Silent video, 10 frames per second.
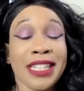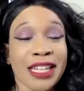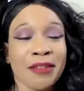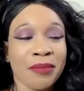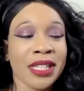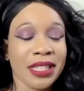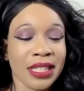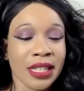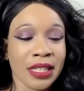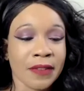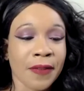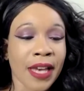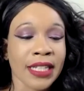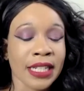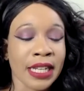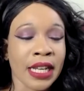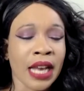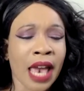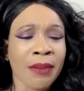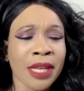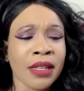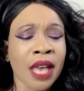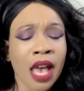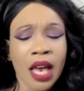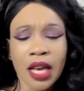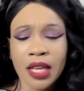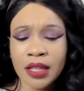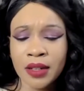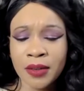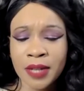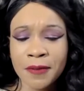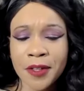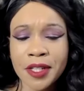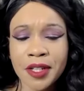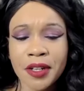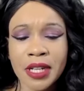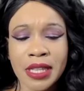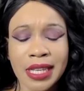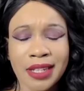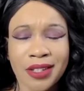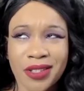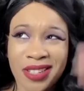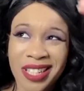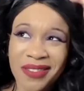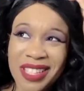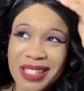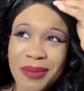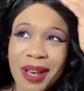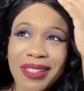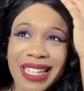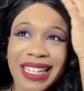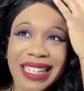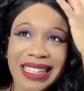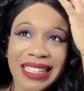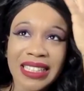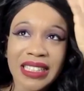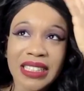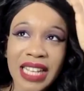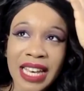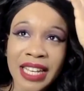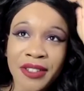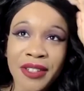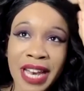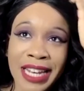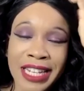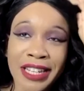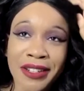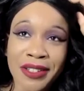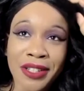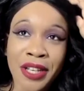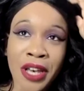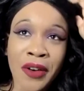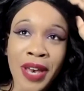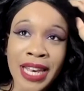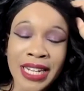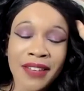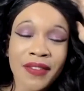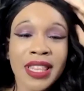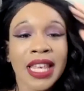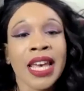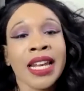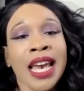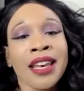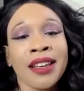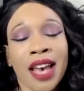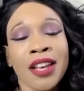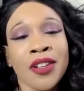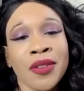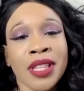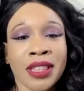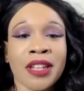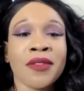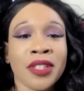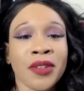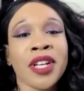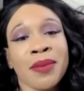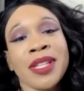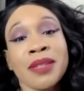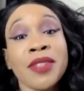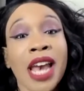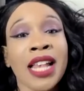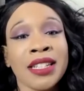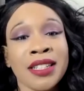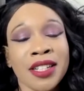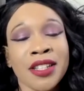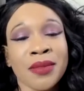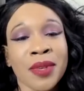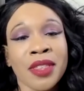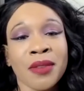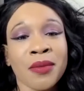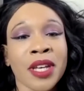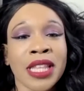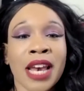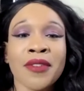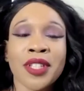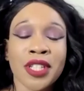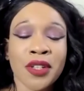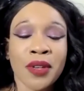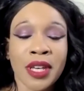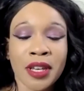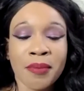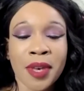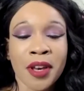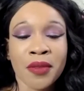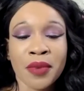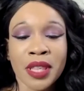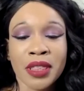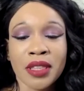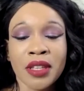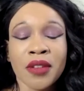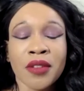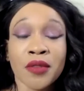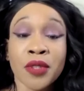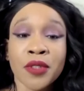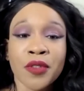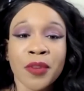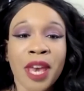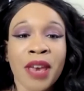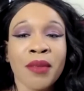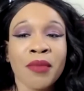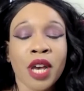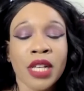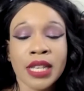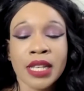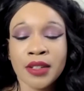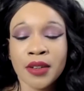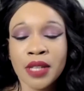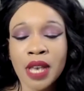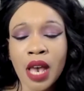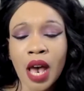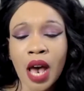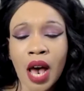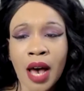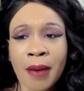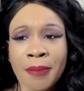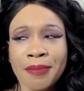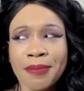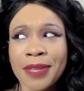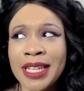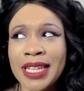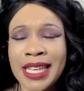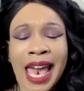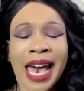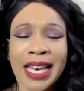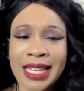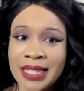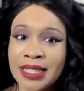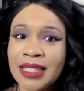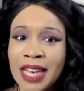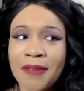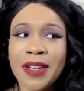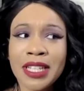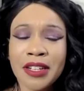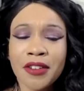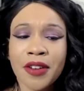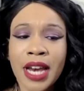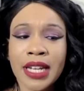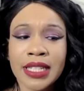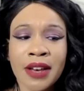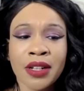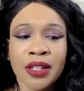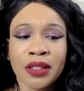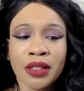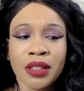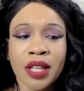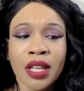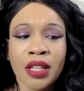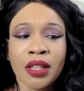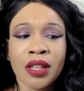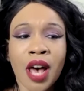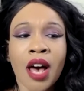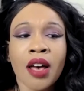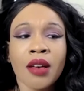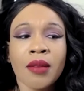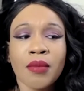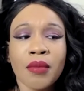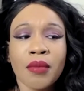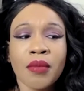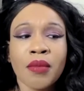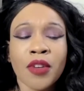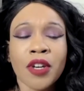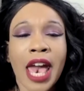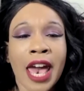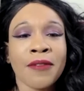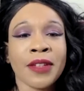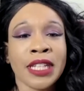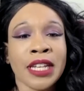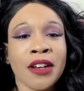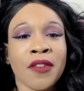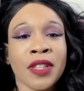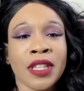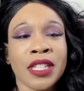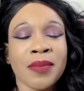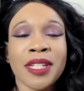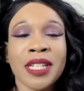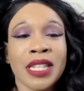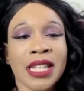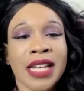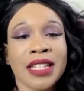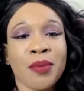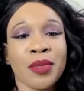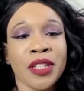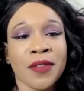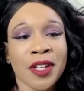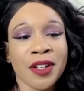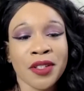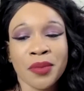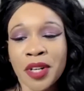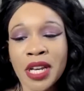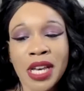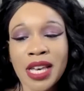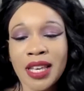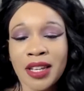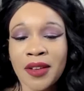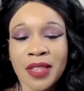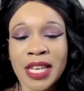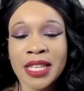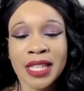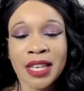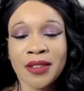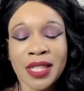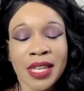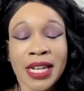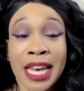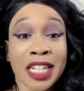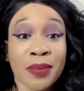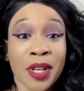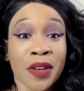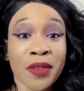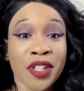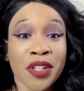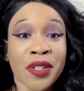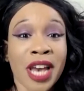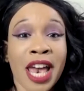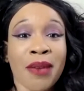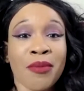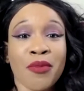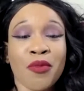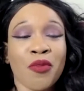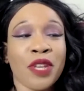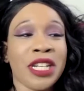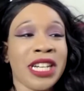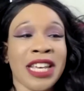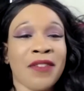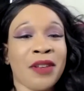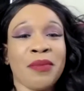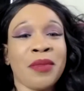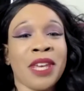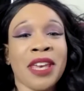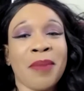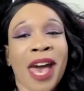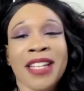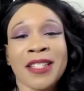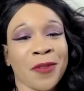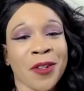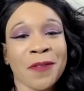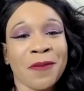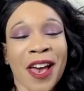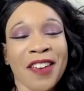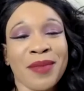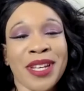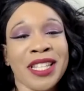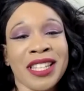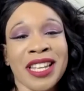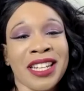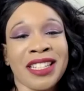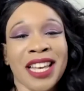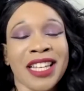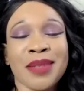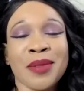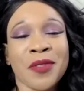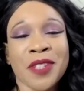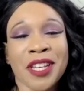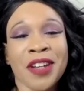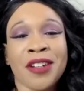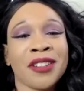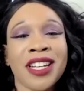immensely has affected it. I mean, when I first started in the industry, it was about like 8 or 9 years ago. And even then, I knew that there was going to be some challenges with the work that I was doing compared with, the rules for payment processors. But yeah, it's definitely cracked down a lot more heavily over, especially the last couple of years, where things that you see on HBO and Showtime wouldn't even get past the first 5 minutes in a like Clips for Sale